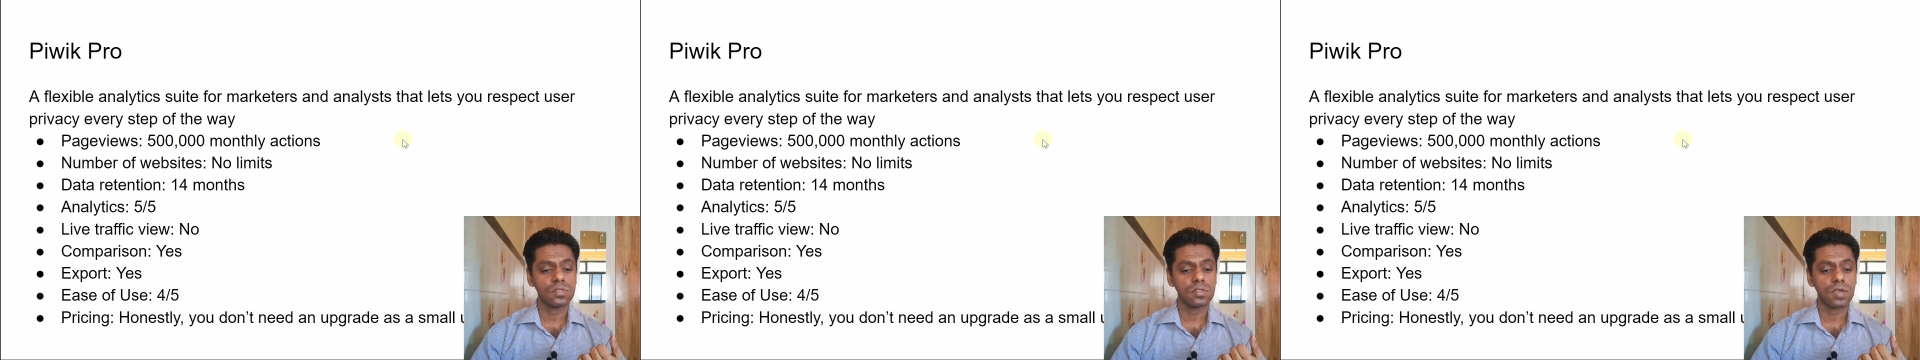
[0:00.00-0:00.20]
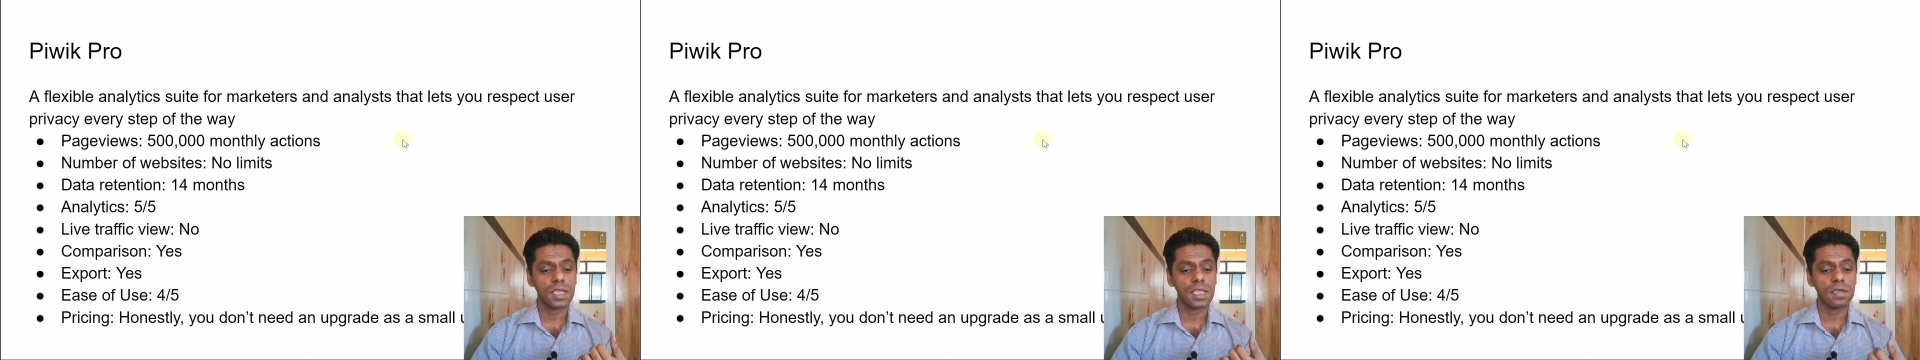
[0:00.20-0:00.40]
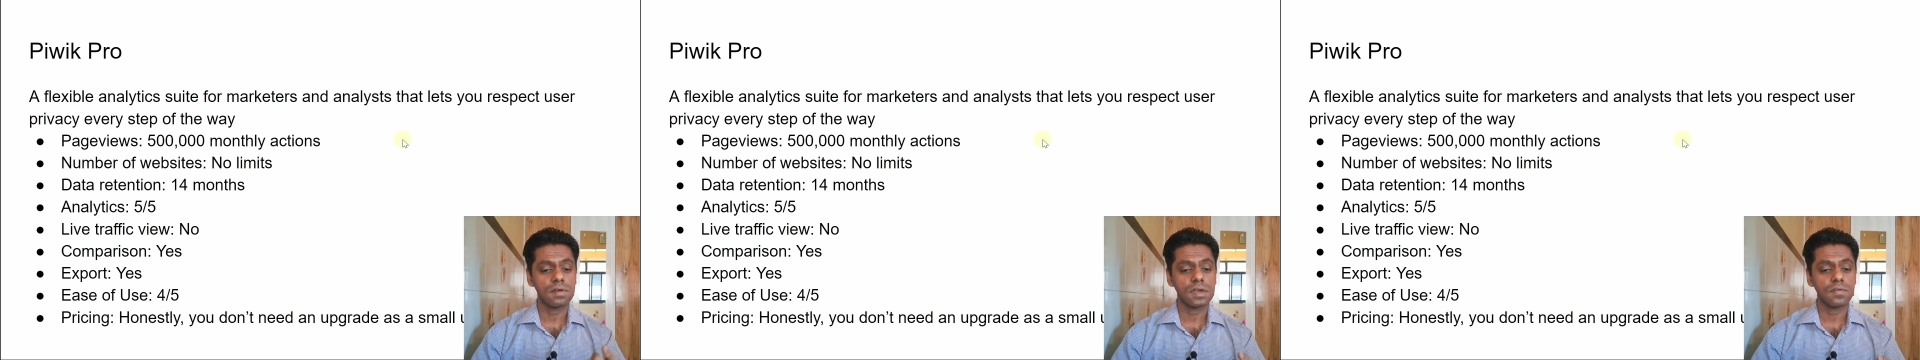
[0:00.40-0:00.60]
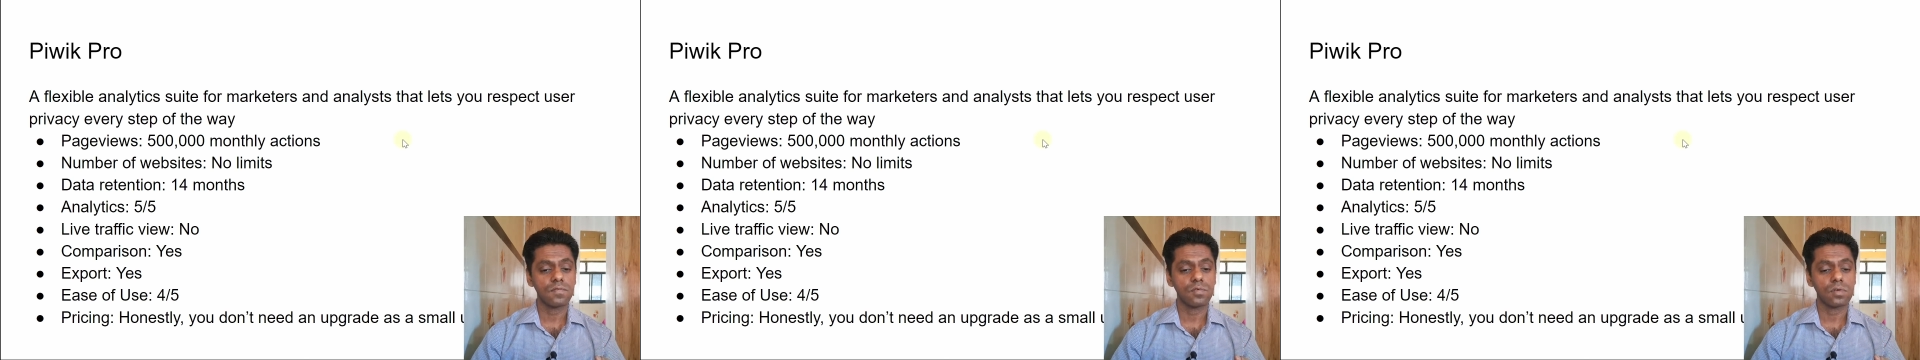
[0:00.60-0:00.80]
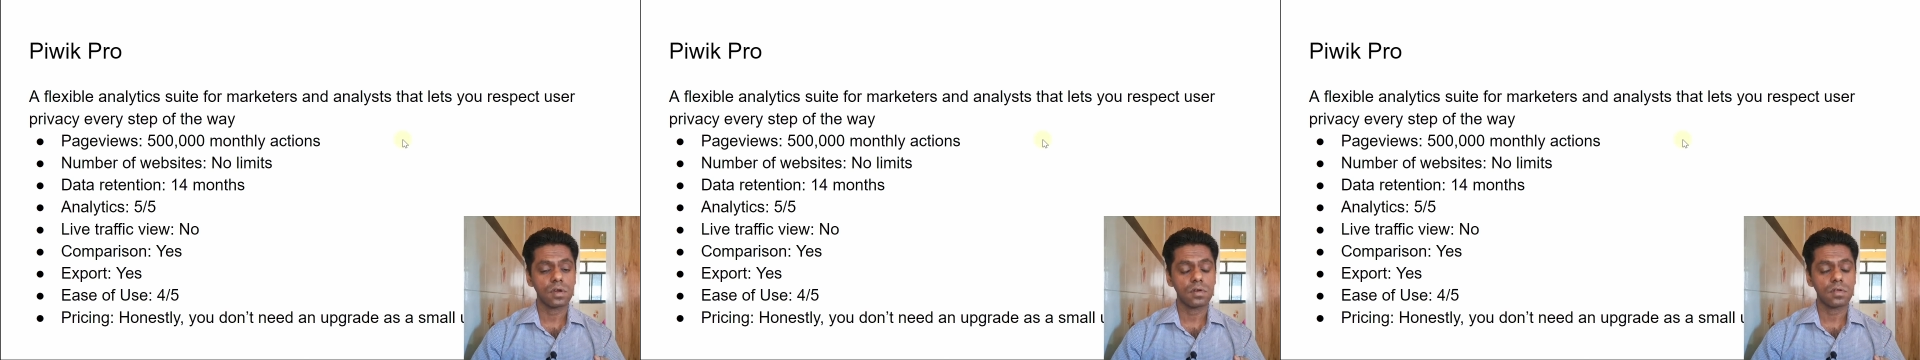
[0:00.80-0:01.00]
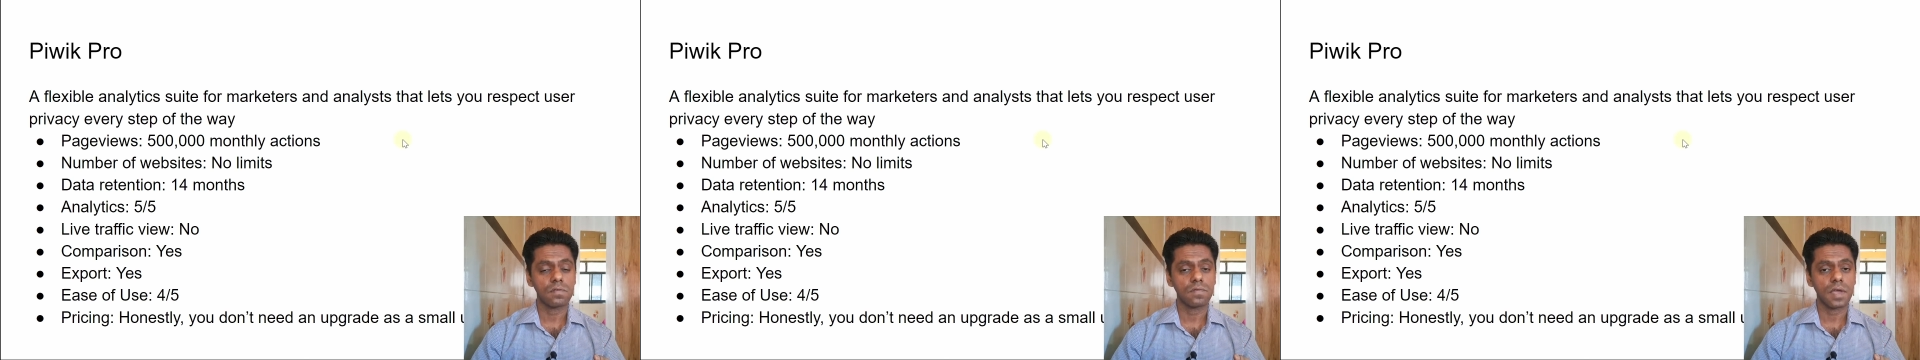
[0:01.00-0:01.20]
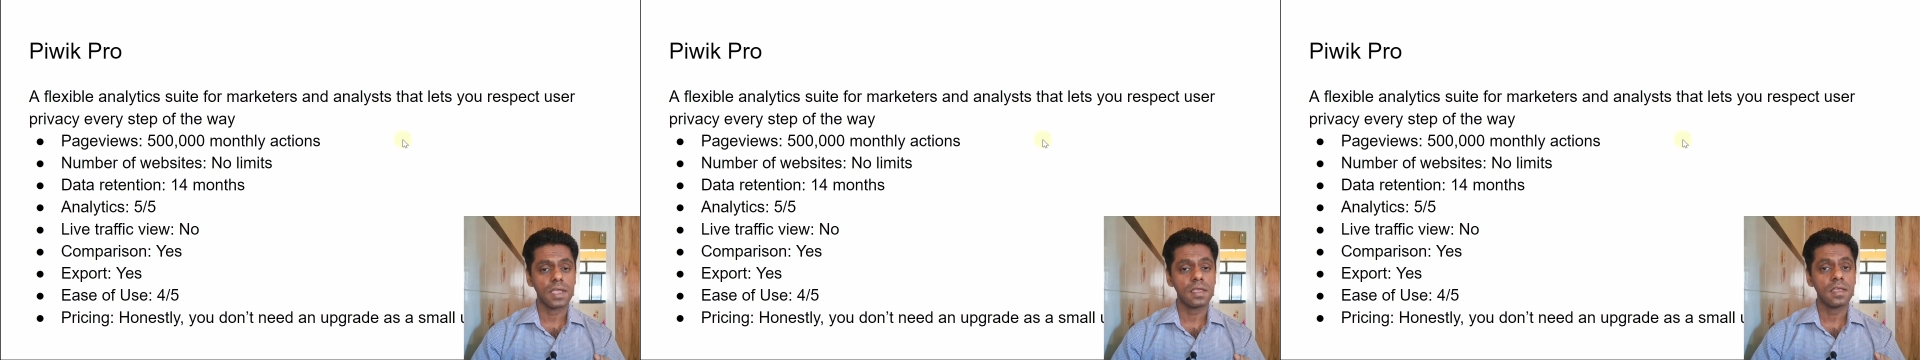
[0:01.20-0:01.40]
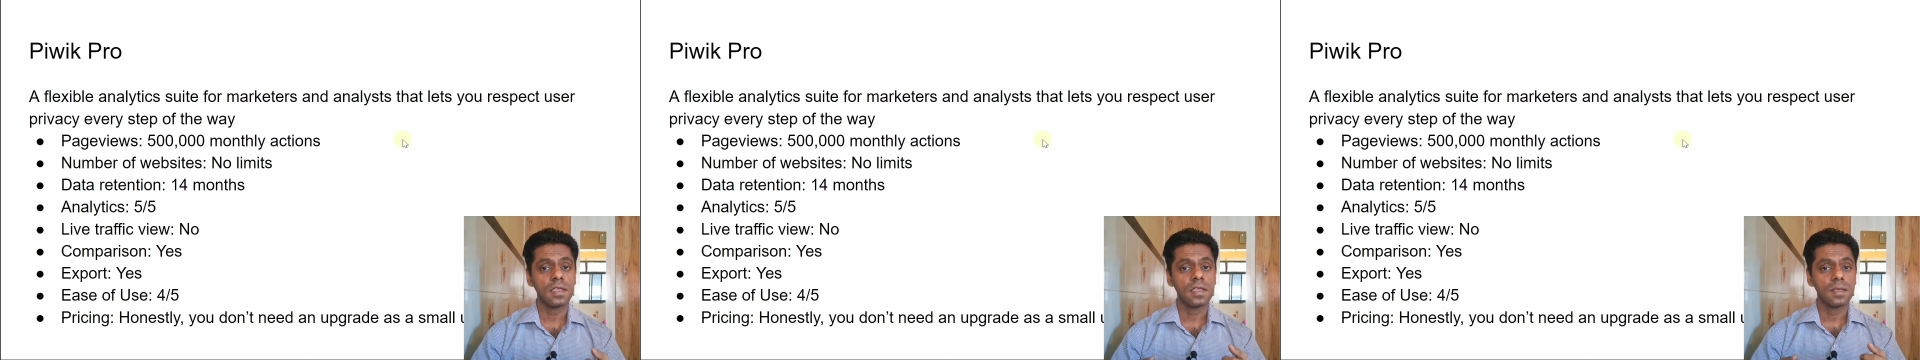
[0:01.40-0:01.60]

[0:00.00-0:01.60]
so I gave it a 4 out of 5